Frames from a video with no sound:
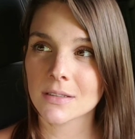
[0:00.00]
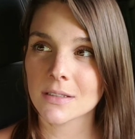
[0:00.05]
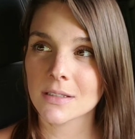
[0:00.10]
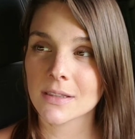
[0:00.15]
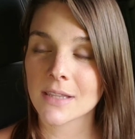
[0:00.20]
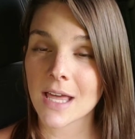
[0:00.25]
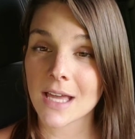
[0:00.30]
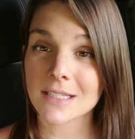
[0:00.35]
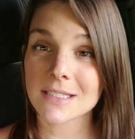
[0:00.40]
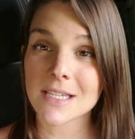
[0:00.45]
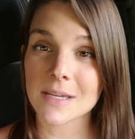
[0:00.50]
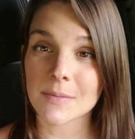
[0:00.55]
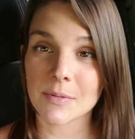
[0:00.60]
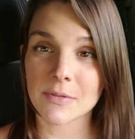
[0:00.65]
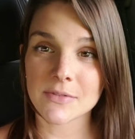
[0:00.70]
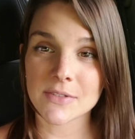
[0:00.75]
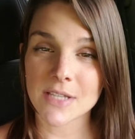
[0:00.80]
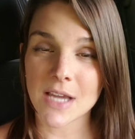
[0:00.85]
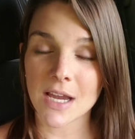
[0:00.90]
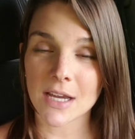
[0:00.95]
that type
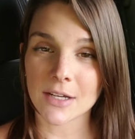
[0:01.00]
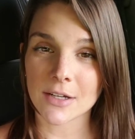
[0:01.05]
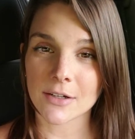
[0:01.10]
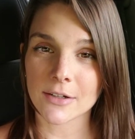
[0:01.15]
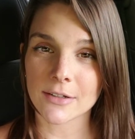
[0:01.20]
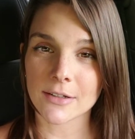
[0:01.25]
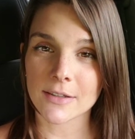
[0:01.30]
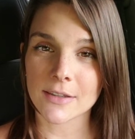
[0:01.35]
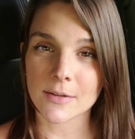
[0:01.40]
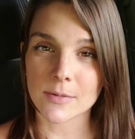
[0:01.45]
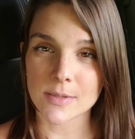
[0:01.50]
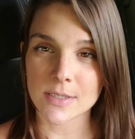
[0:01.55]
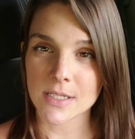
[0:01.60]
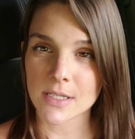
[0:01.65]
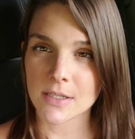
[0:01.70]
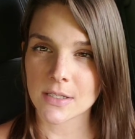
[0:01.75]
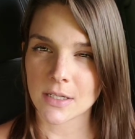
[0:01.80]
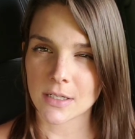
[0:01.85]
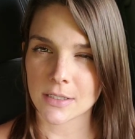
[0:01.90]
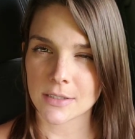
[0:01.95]
of tired, there was
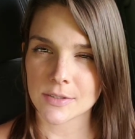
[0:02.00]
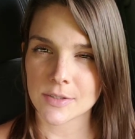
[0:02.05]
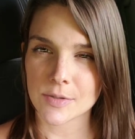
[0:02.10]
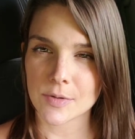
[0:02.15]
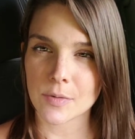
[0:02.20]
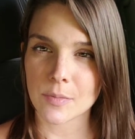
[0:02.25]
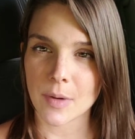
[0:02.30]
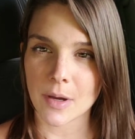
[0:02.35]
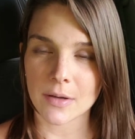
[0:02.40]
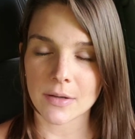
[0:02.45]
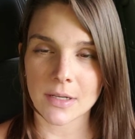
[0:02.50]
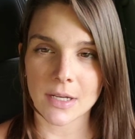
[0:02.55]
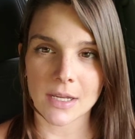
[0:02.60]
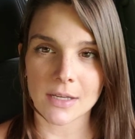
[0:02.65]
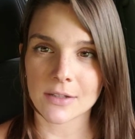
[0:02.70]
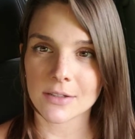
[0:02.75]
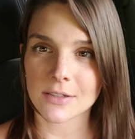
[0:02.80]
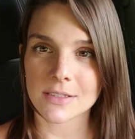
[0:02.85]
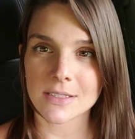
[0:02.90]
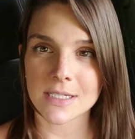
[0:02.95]
nothing I could do about it. I
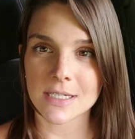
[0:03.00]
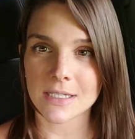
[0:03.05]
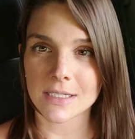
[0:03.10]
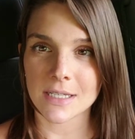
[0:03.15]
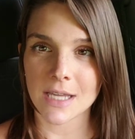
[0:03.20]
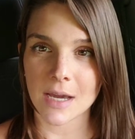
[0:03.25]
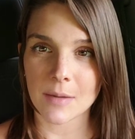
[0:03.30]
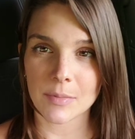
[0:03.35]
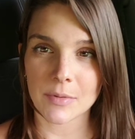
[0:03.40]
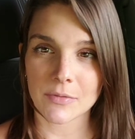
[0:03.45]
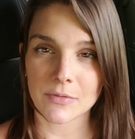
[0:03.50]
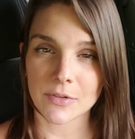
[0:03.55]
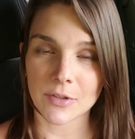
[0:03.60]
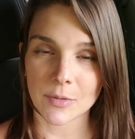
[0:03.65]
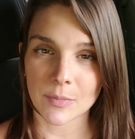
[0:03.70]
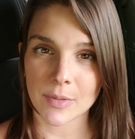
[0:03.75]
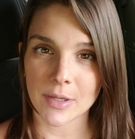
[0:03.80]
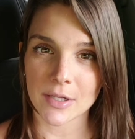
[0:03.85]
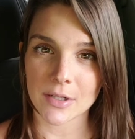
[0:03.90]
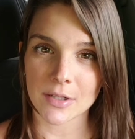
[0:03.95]
couldn't take a nap and
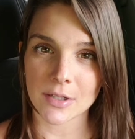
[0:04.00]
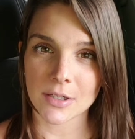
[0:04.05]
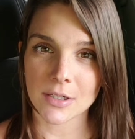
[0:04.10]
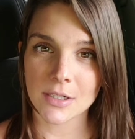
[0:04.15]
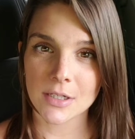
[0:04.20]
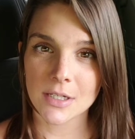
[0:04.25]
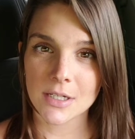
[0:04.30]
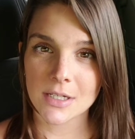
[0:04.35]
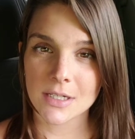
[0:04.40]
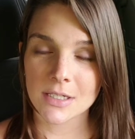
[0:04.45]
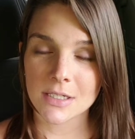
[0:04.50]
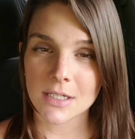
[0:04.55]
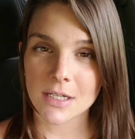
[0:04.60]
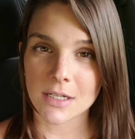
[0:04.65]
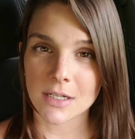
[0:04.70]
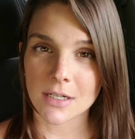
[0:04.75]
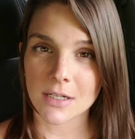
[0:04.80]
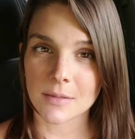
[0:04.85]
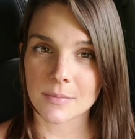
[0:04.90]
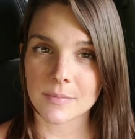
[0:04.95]
feel better,
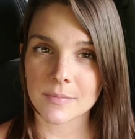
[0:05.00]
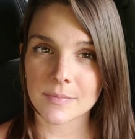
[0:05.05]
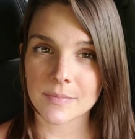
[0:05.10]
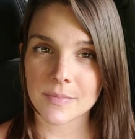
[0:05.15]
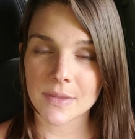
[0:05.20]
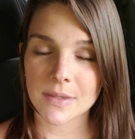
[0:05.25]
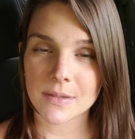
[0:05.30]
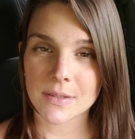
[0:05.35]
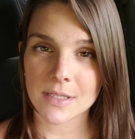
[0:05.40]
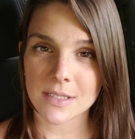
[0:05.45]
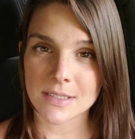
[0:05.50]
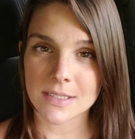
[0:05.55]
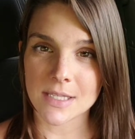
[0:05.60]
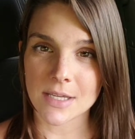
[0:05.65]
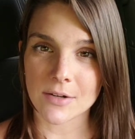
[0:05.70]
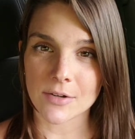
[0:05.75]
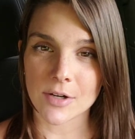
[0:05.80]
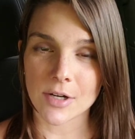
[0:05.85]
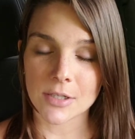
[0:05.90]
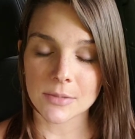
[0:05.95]

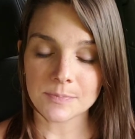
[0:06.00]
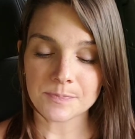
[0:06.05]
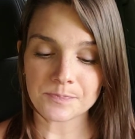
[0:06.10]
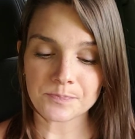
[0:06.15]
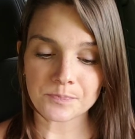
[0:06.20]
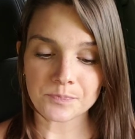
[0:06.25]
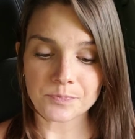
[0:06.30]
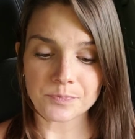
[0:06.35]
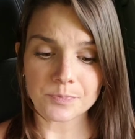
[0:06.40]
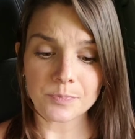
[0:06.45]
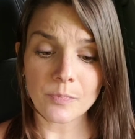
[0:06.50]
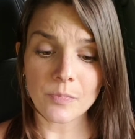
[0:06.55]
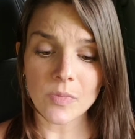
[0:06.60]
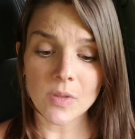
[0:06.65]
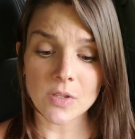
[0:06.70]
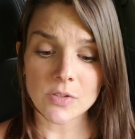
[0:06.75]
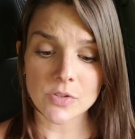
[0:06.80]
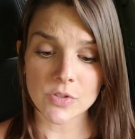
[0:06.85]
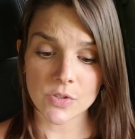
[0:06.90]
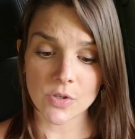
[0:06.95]
etc.
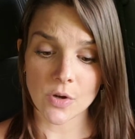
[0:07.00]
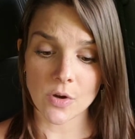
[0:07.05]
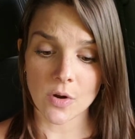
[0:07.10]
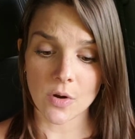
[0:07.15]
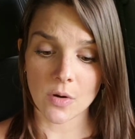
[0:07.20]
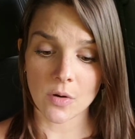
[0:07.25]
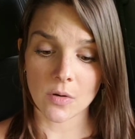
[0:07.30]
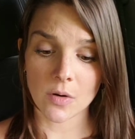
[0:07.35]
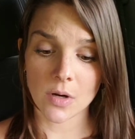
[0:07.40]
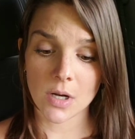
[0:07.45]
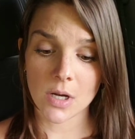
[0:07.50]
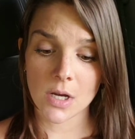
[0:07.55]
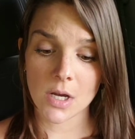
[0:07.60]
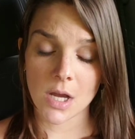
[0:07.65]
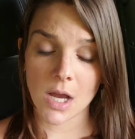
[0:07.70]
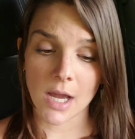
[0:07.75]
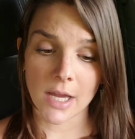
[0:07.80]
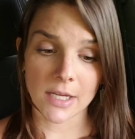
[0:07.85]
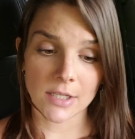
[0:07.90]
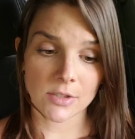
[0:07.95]
So
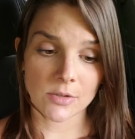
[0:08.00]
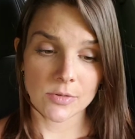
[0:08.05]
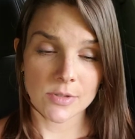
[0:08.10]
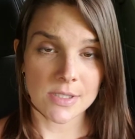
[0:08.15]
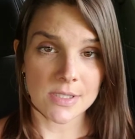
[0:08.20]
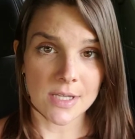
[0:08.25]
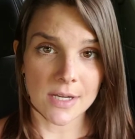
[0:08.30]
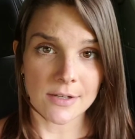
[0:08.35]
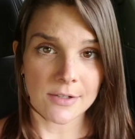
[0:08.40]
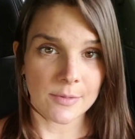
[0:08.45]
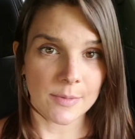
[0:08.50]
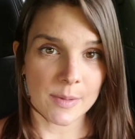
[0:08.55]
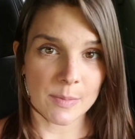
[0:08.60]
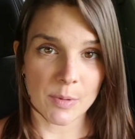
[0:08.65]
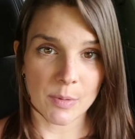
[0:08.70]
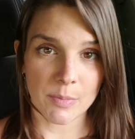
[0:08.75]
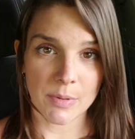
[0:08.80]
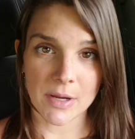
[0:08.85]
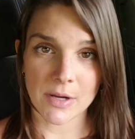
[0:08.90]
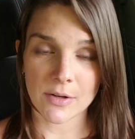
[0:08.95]
I had no desire to be
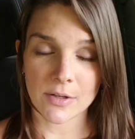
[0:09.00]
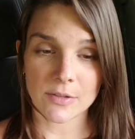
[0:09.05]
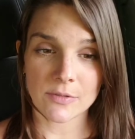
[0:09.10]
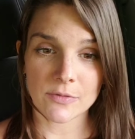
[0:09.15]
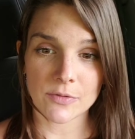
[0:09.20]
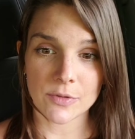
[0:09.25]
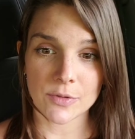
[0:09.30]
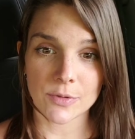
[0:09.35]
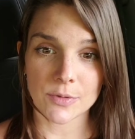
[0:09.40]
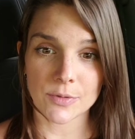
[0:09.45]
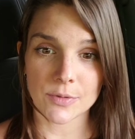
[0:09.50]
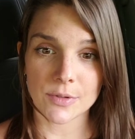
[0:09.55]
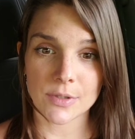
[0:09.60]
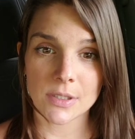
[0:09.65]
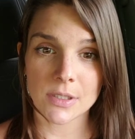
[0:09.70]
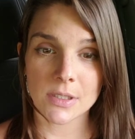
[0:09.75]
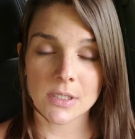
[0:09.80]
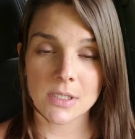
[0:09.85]
preparing food.